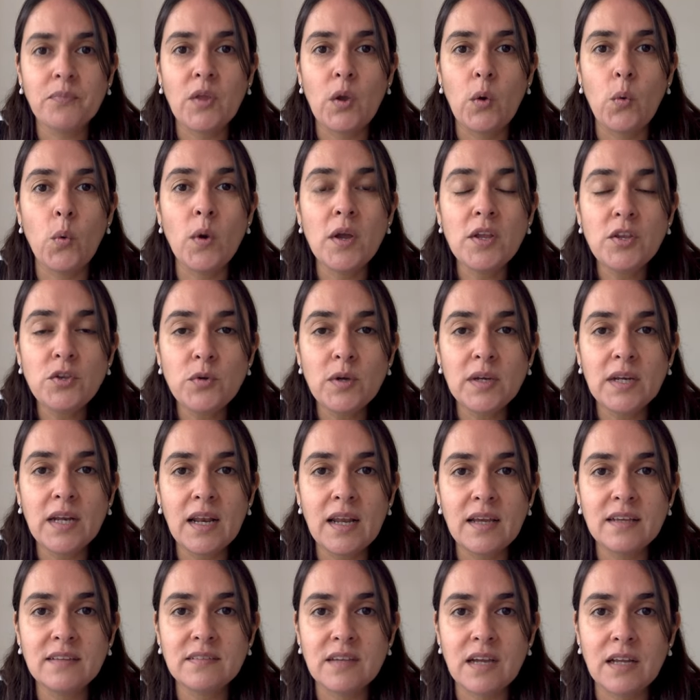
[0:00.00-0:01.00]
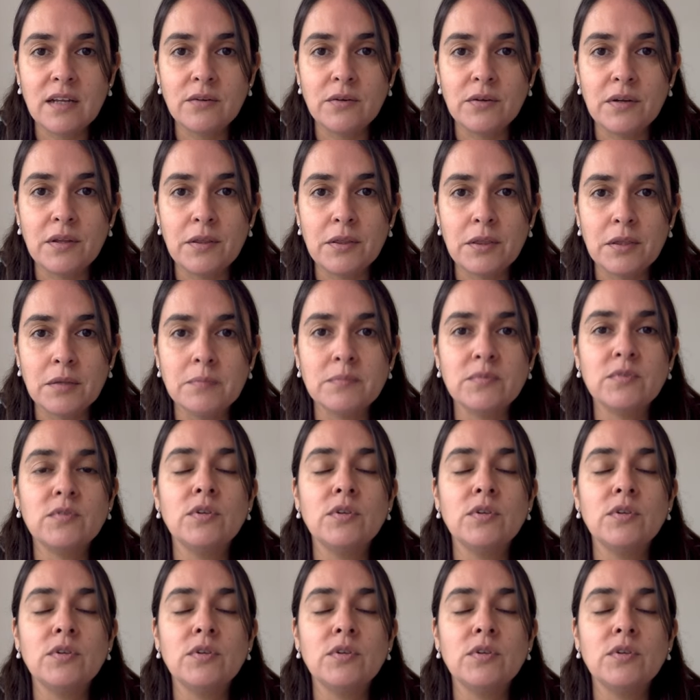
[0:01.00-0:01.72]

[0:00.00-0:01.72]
when you analyze algorithms,